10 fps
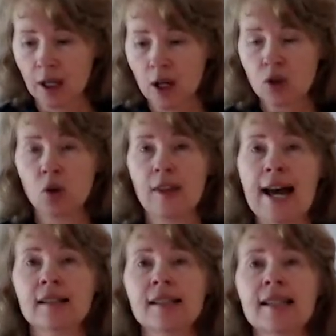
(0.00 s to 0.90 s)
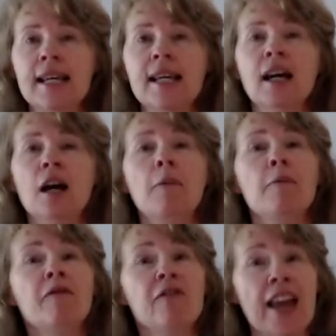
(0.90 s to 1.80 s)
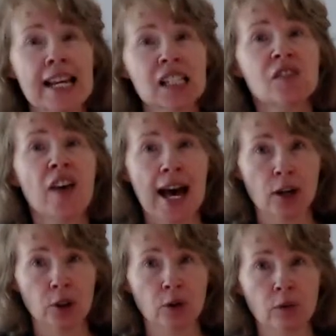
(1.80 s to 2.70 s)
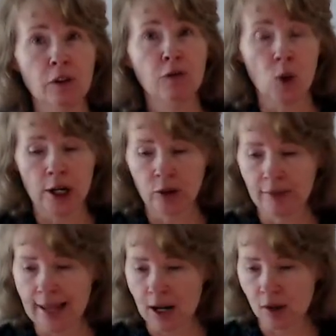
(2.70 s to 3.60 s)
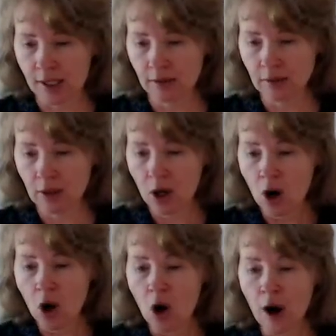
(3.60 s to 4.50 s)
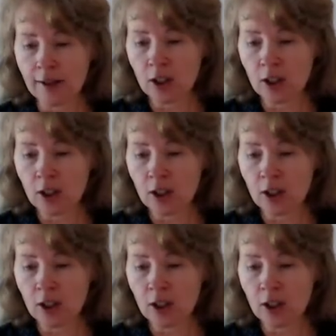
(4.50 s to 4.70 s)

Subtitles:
So that's the face value, 400,000, on the